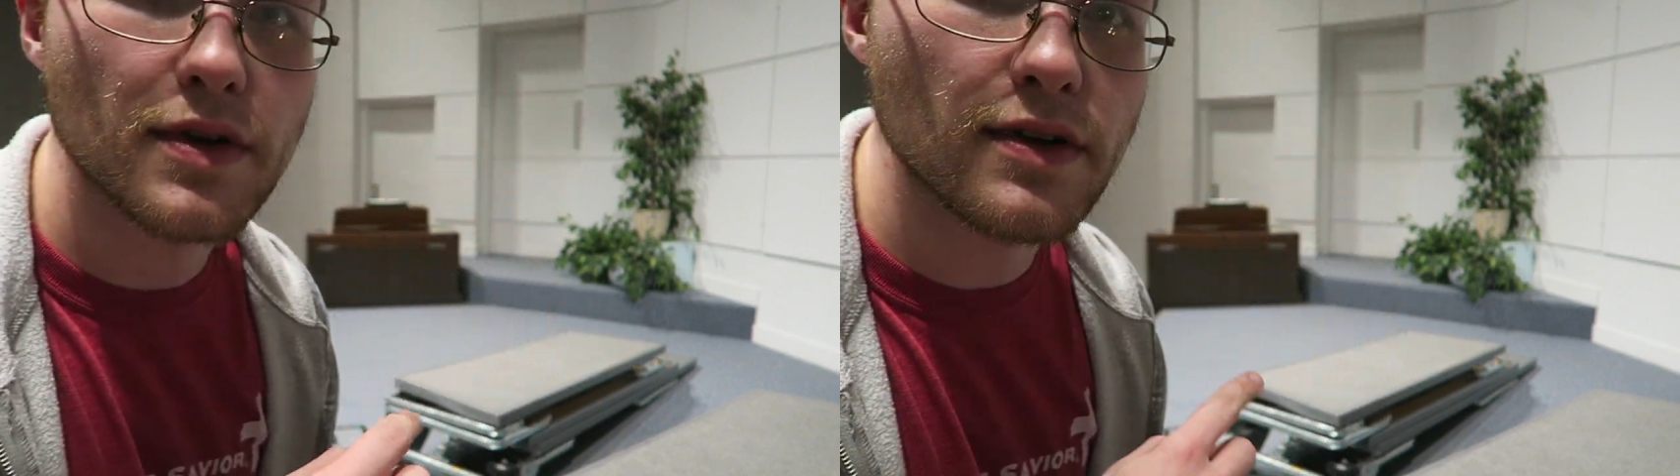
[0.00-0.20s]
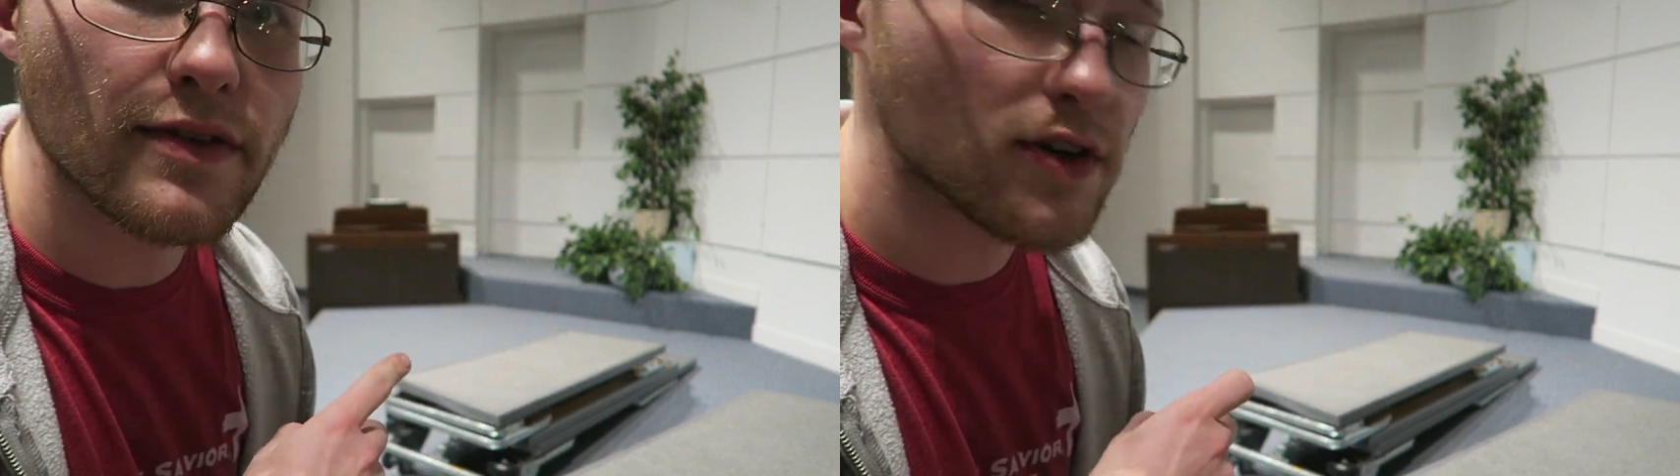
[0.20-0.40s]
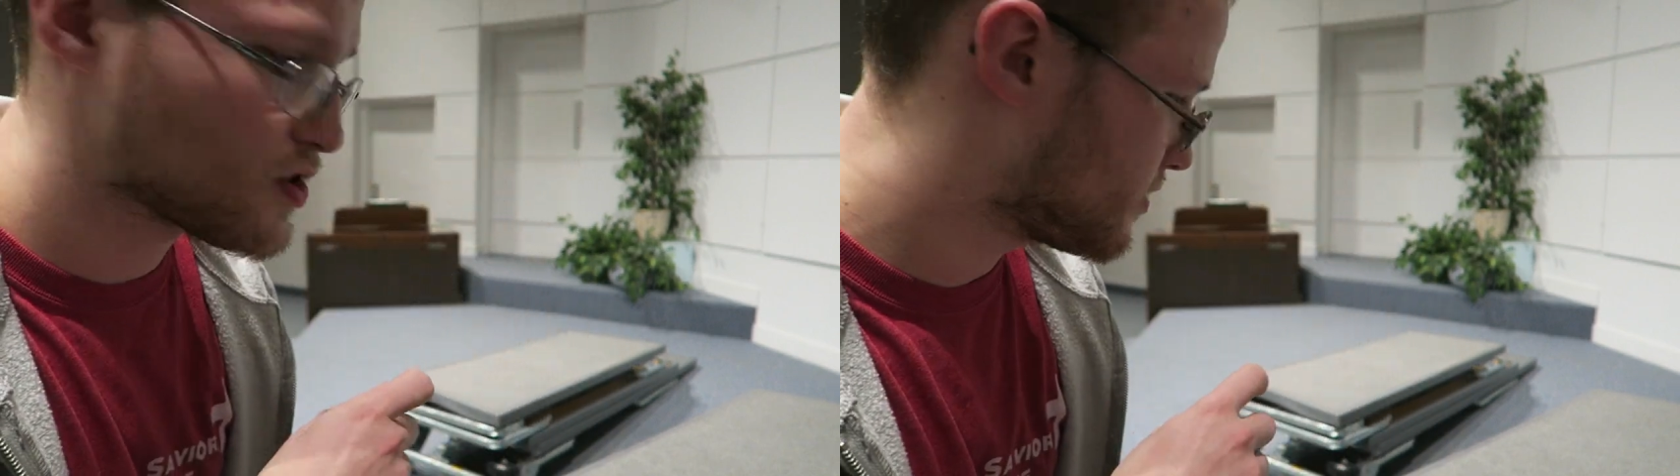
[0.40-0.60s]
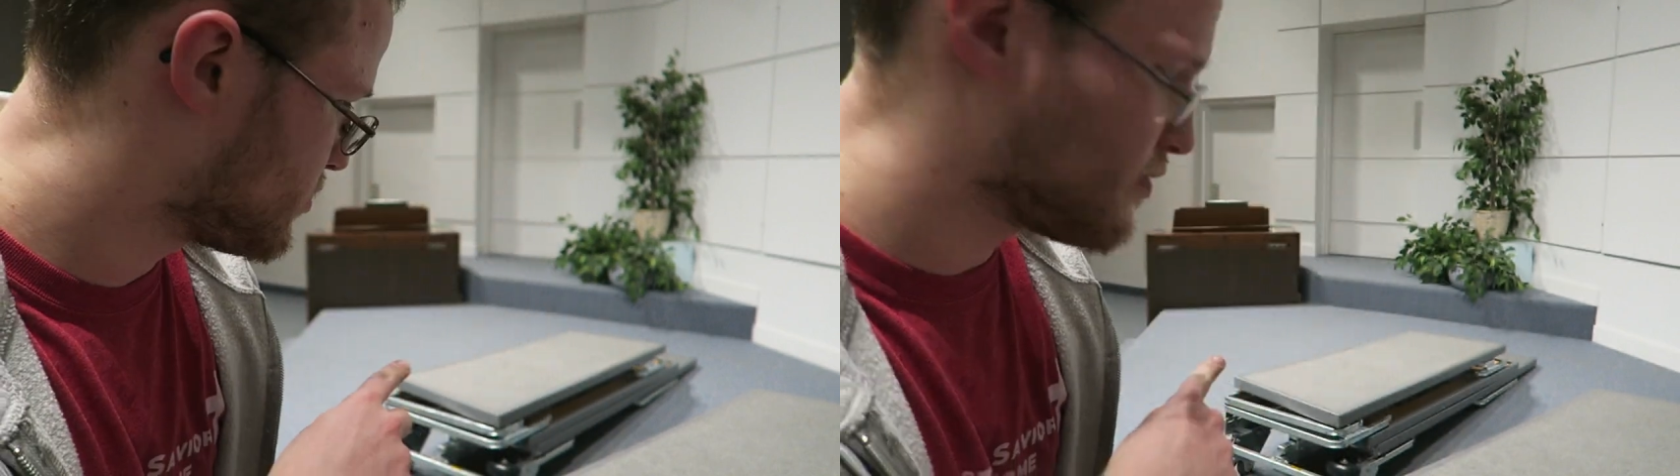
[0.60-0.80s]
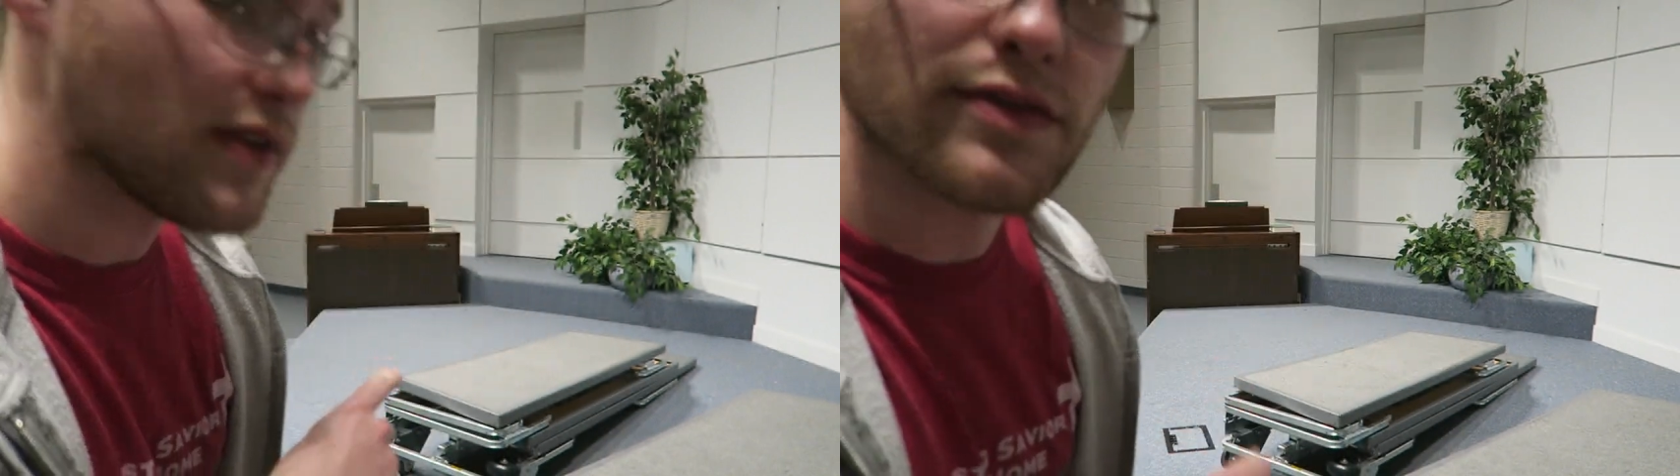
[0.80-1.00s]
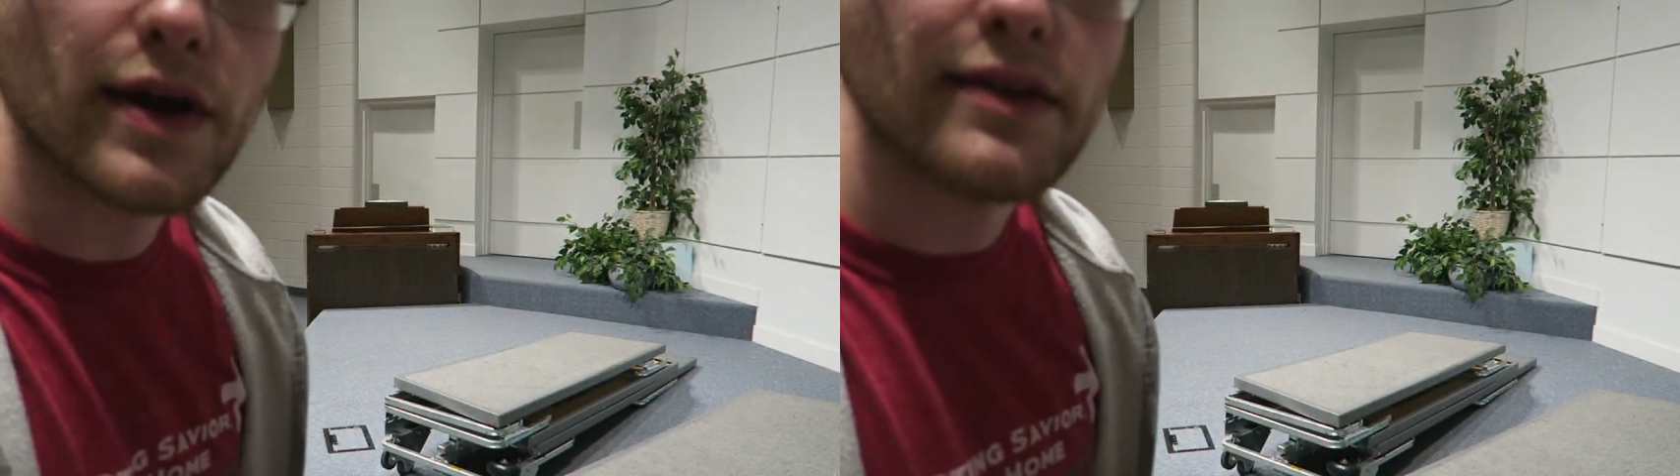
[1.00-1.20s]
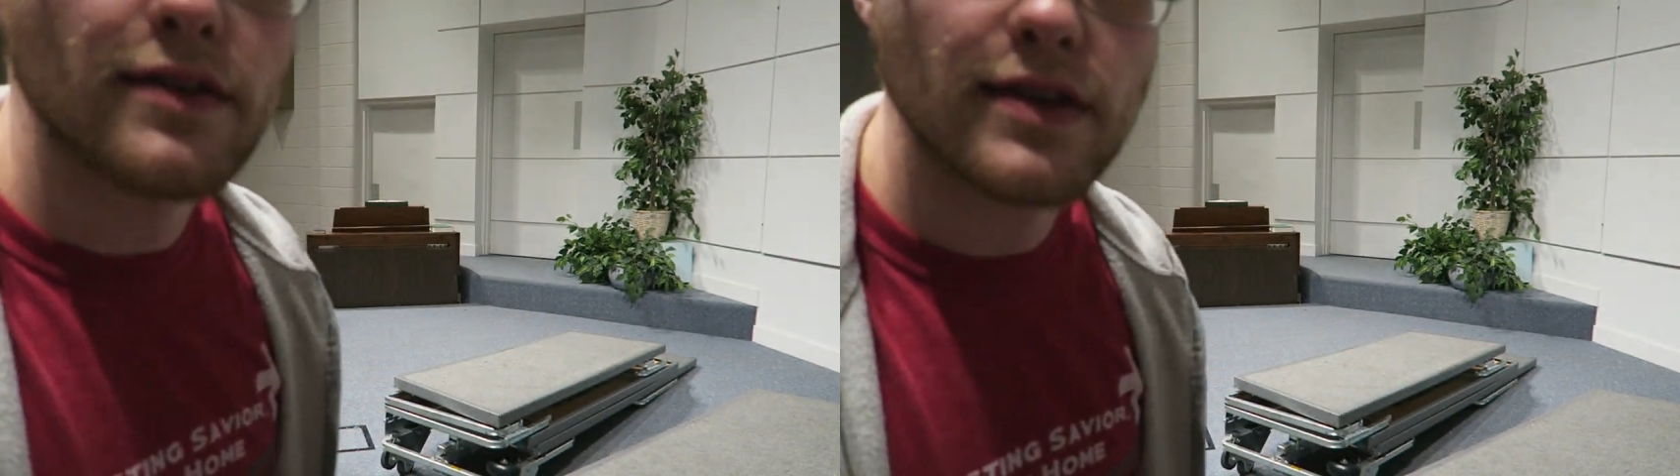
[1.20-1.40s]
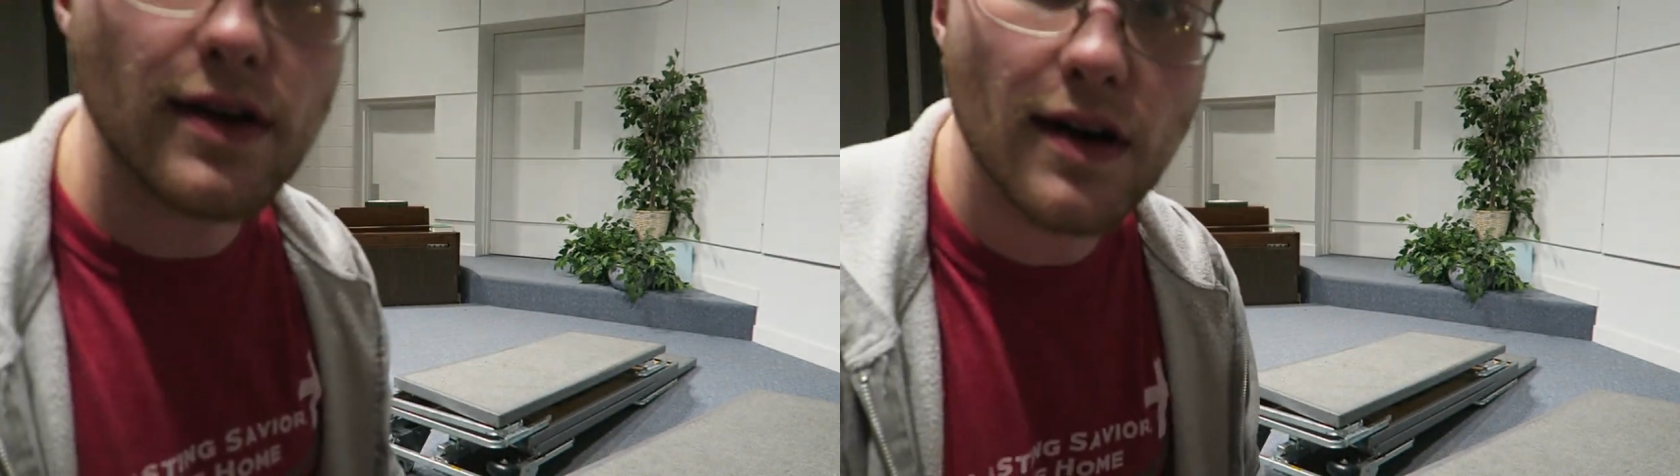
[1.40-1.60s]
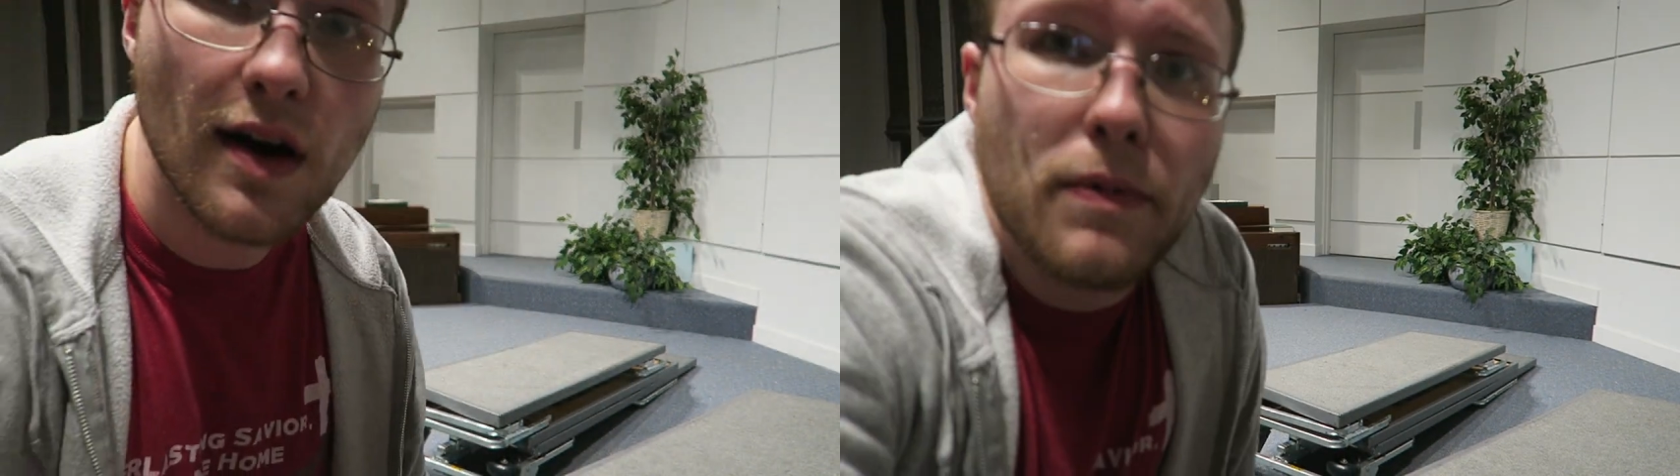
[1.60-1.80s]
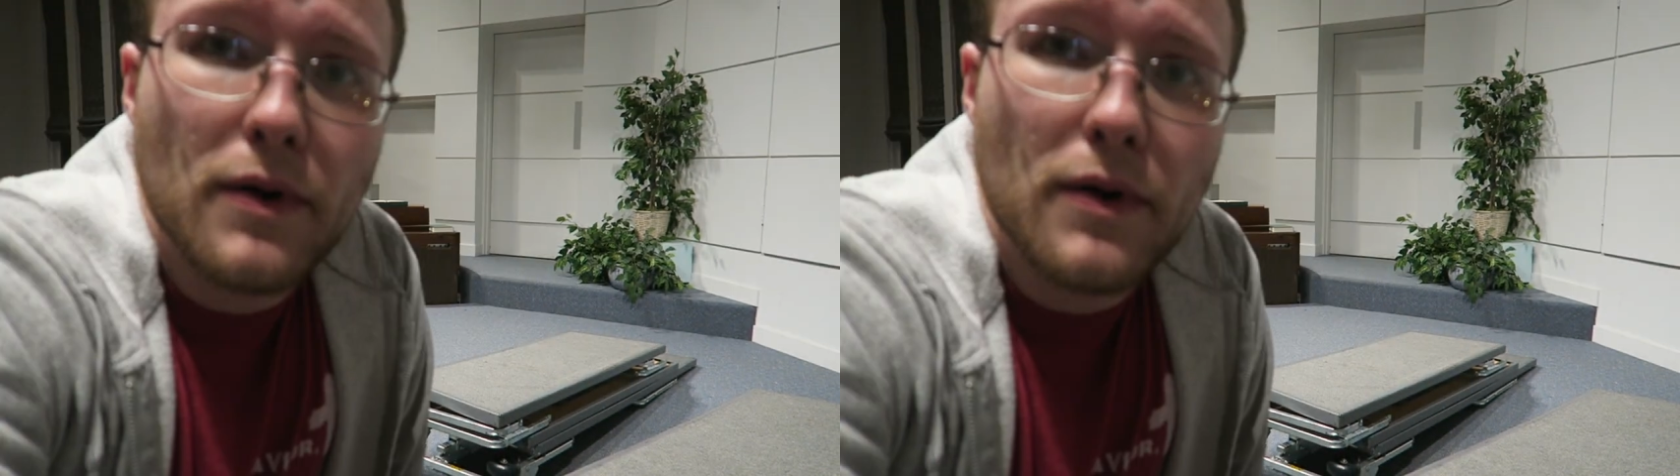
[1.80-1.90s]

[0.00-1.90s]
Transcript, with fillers: Gonna eventually move these risers here,